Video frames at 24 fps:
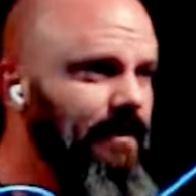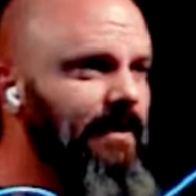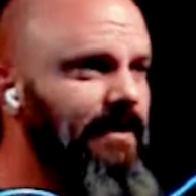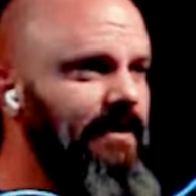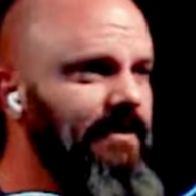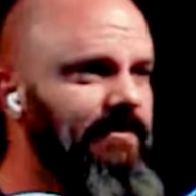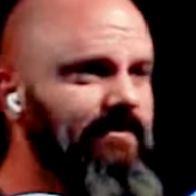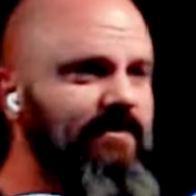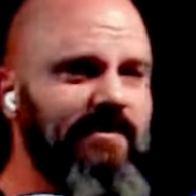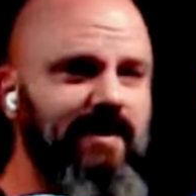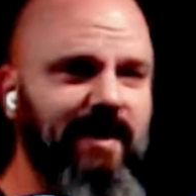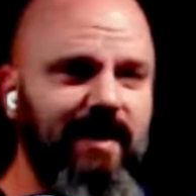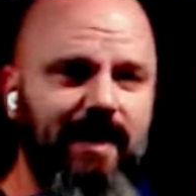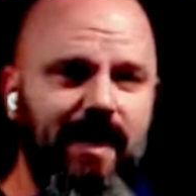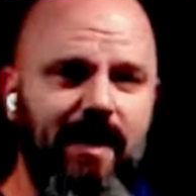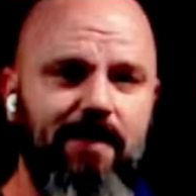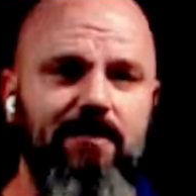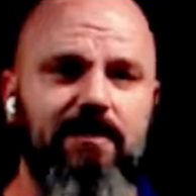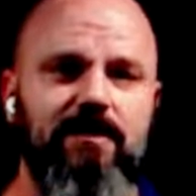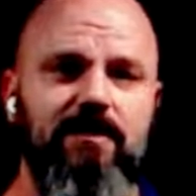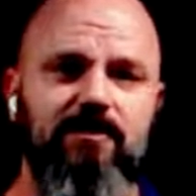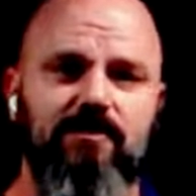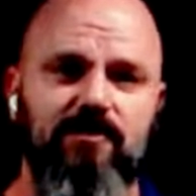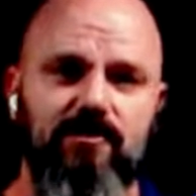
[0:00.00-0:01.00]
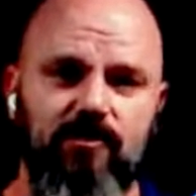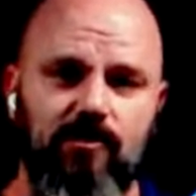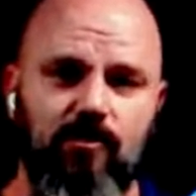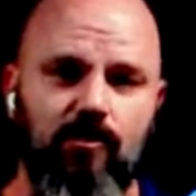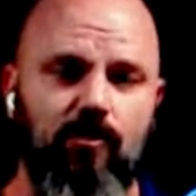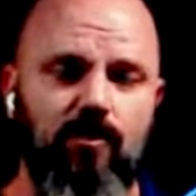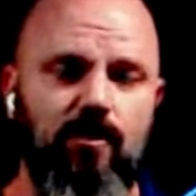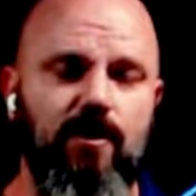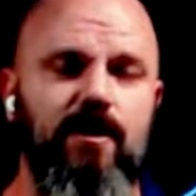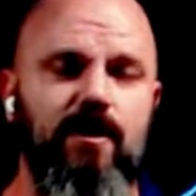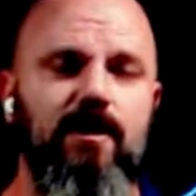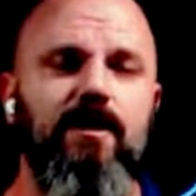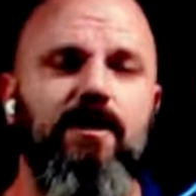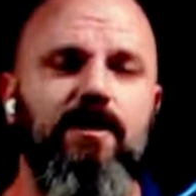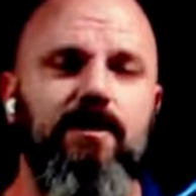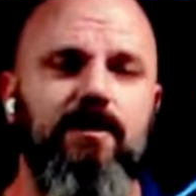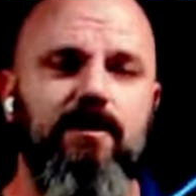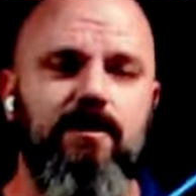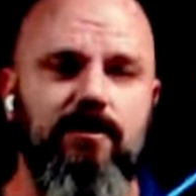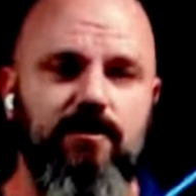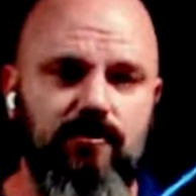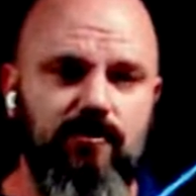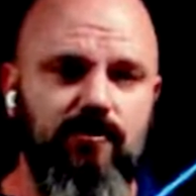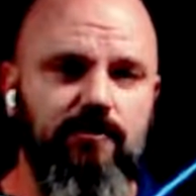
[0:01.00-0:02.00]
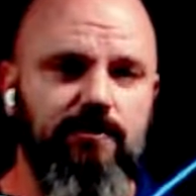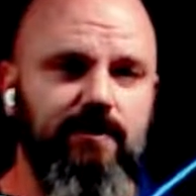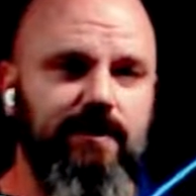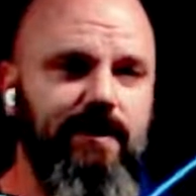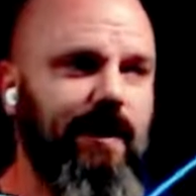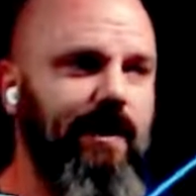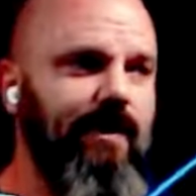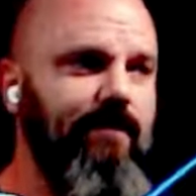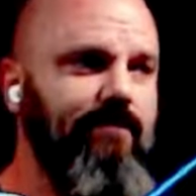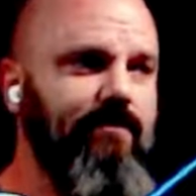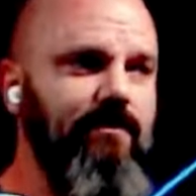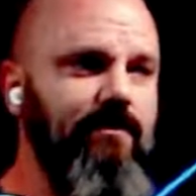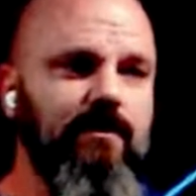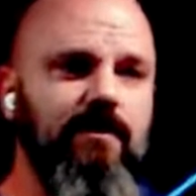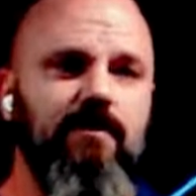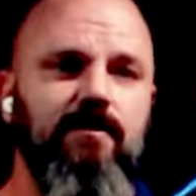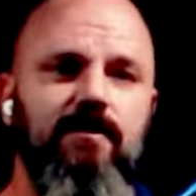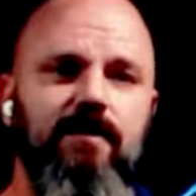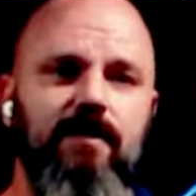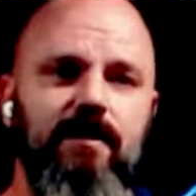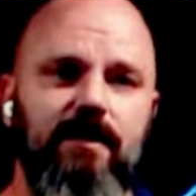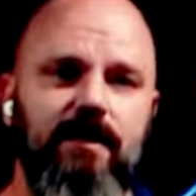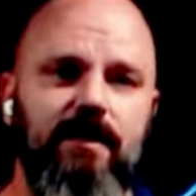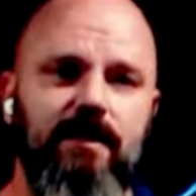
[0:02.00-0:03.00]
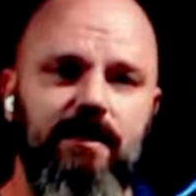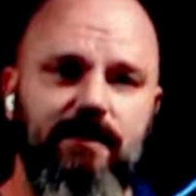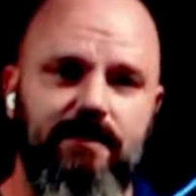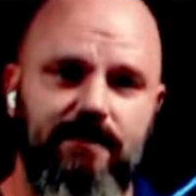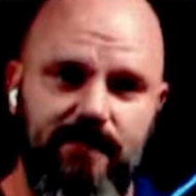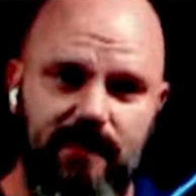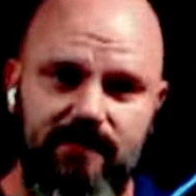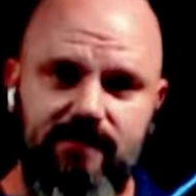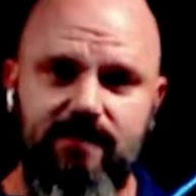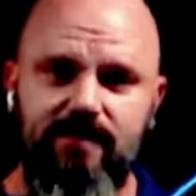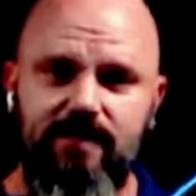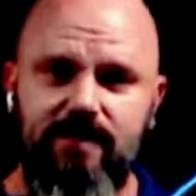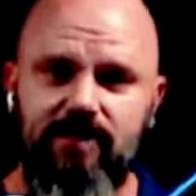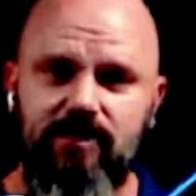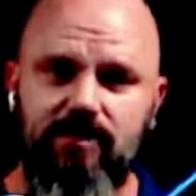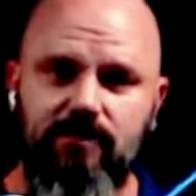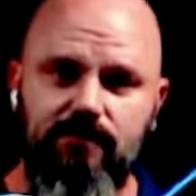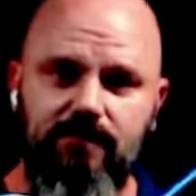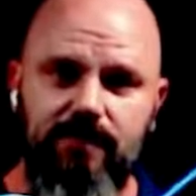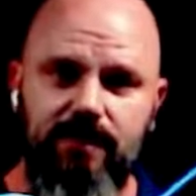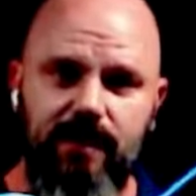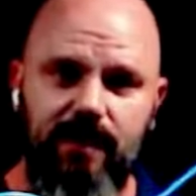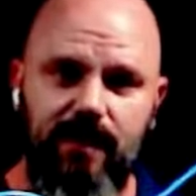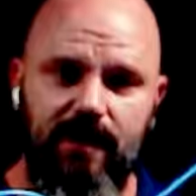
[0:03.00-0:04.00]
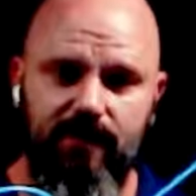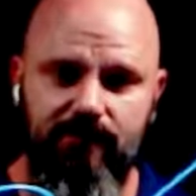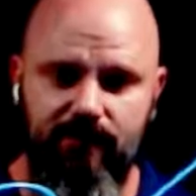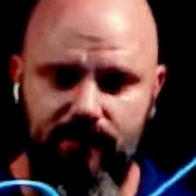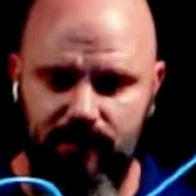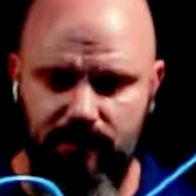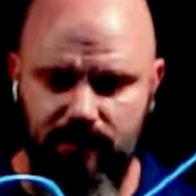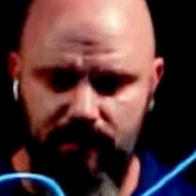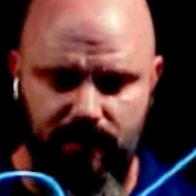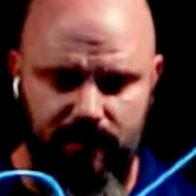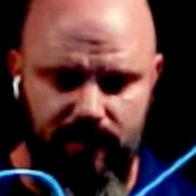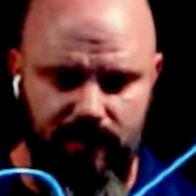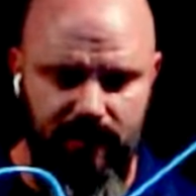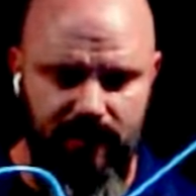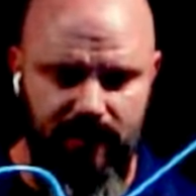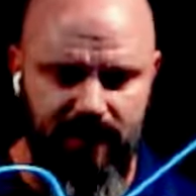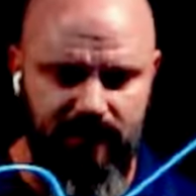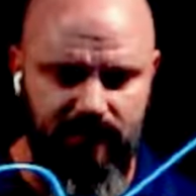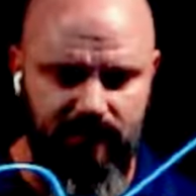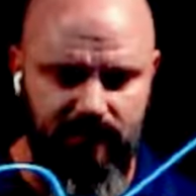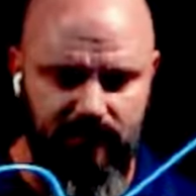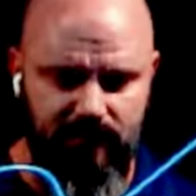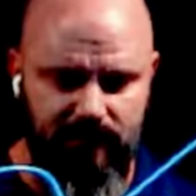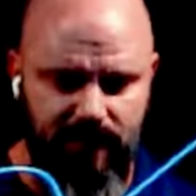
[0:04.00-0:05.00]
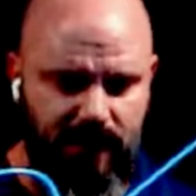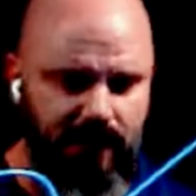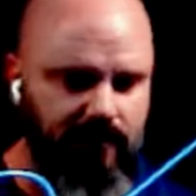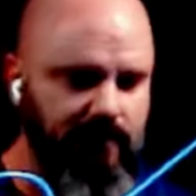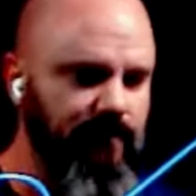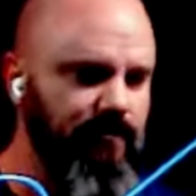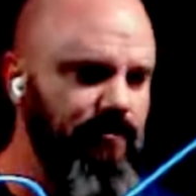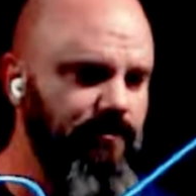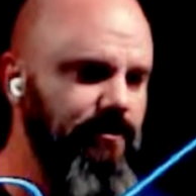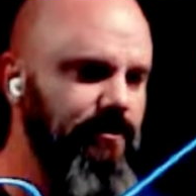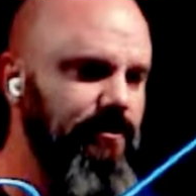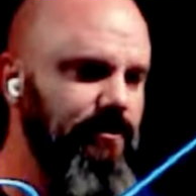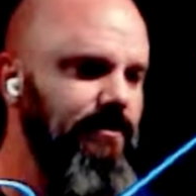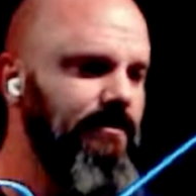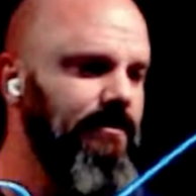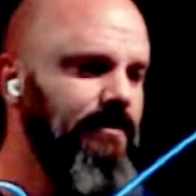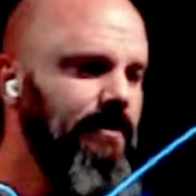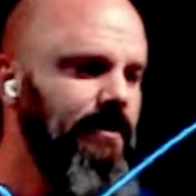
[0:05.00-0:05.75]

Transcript: Is to dynamically score user behavior, destination behavior, and isolate that user.